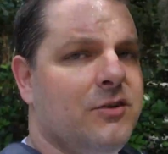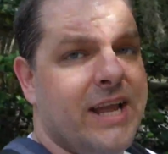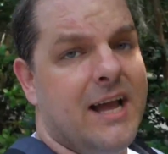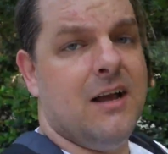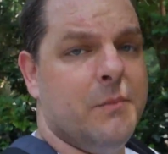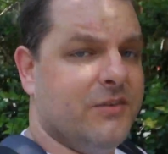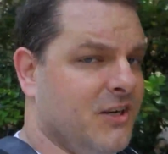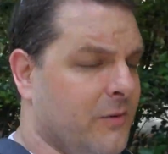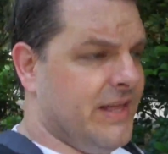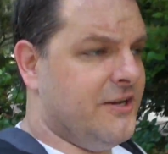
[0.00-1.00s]
So yeah, I'm gonna
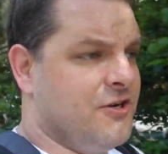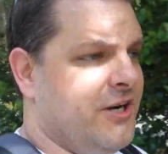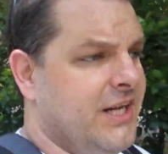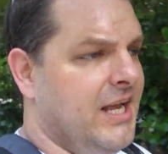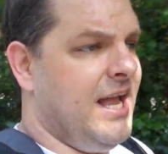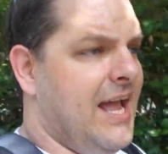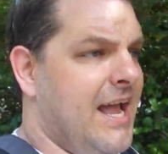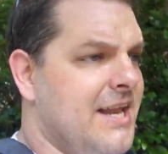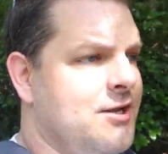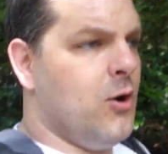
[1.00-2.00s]
start with that journey
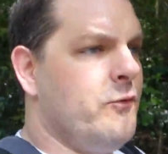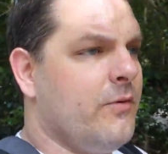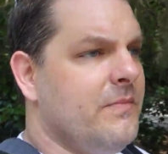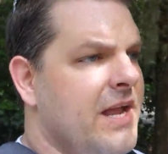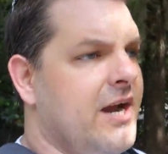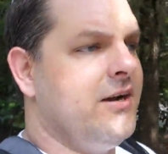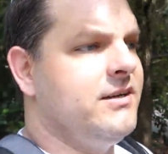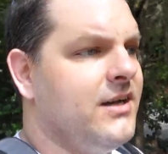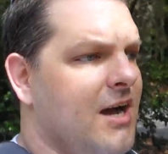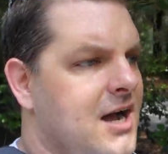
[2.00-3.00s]
and go from there.
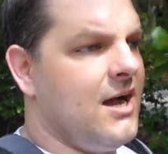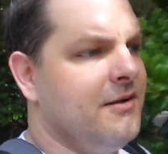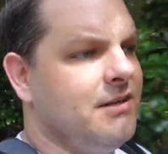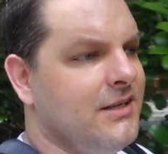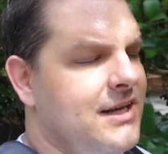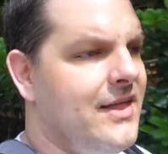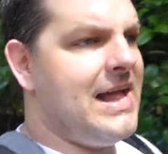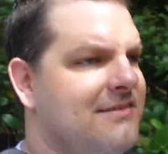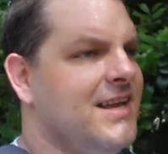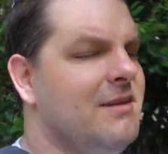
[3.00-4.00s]
Now
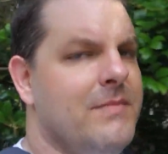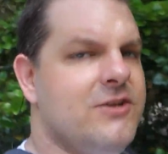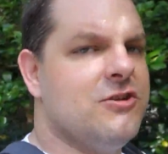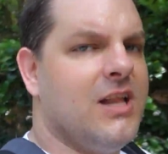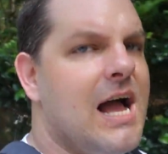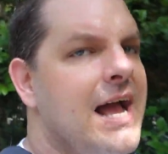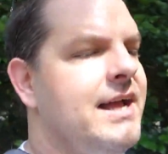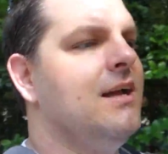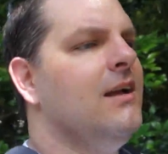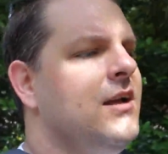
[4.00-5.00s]
that's in
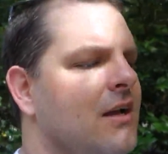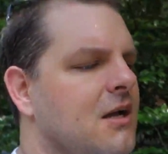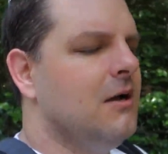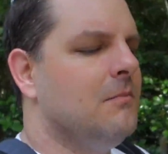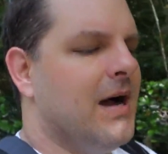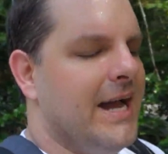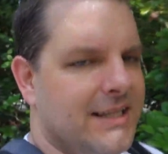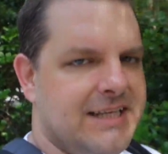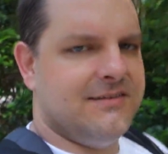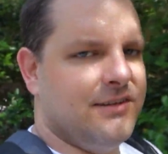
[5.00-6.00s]
mid-July. My
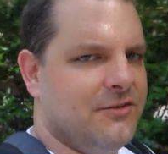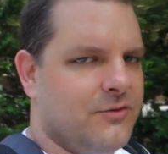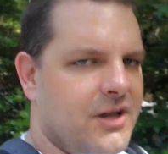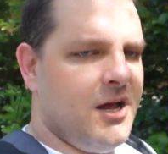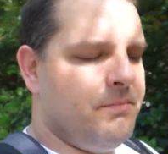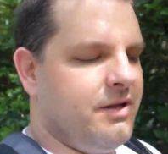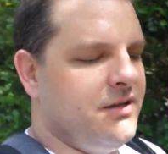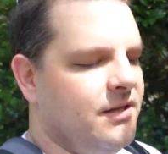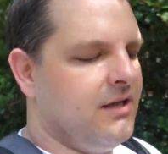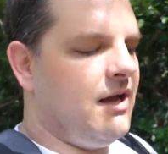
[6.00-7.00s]
lease doesn't run up
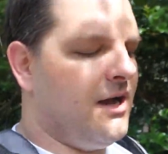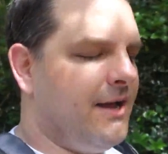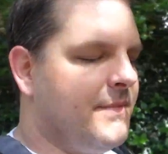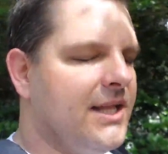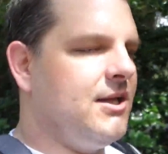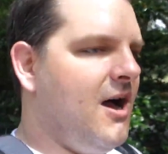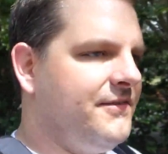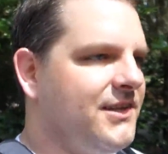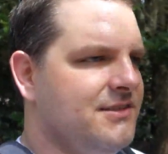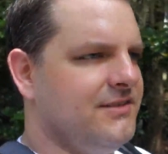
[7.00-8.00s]
at my
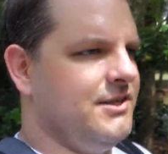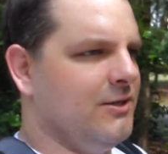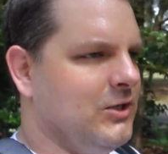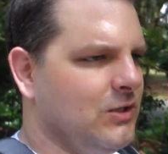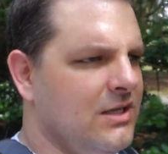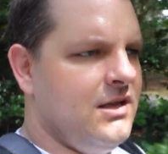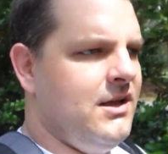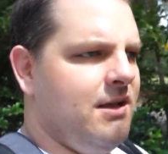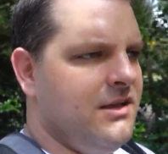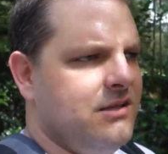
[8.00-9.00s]
loft until
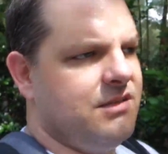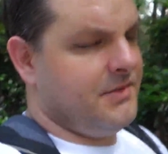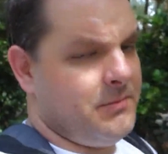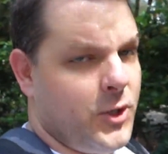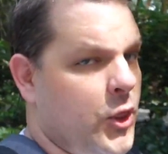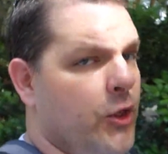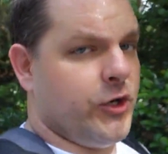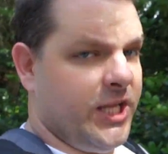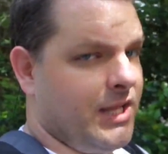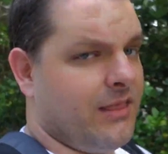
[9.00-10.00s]
September
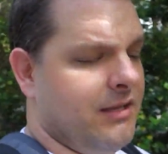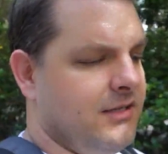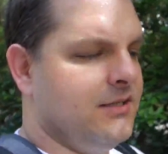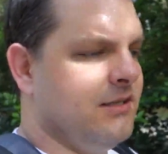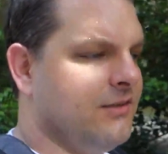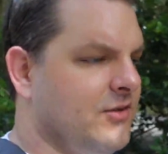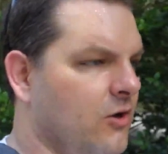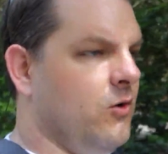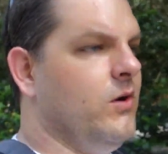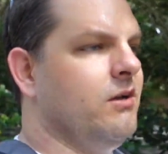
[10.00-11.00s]
30th.
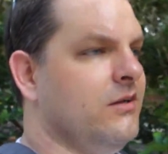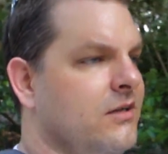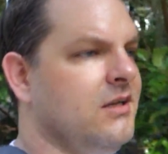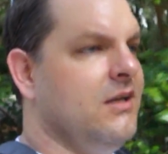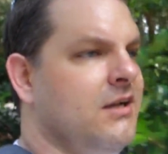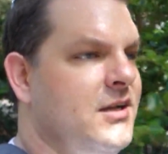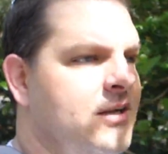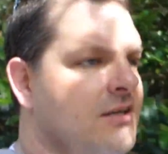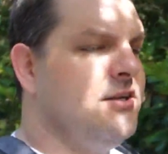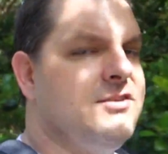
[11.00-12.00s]
So
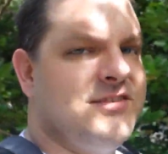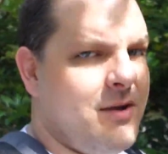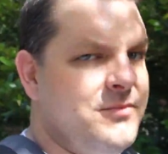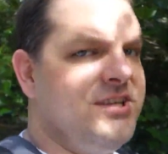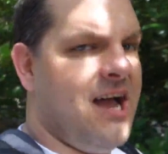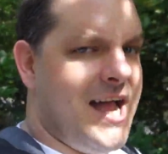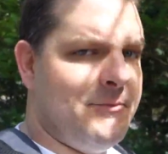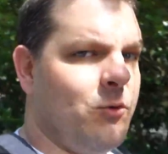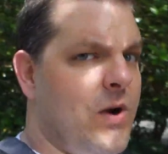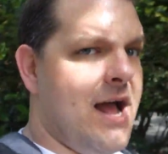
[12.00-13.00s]

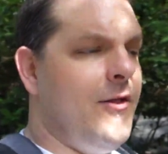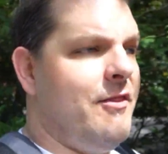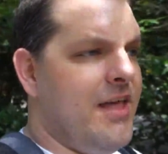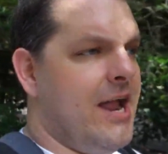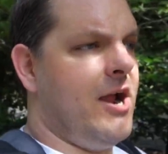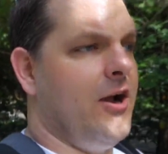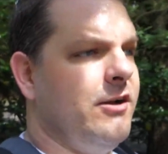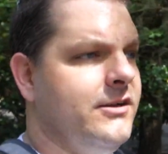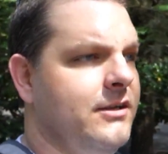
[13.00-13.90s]
sometime around there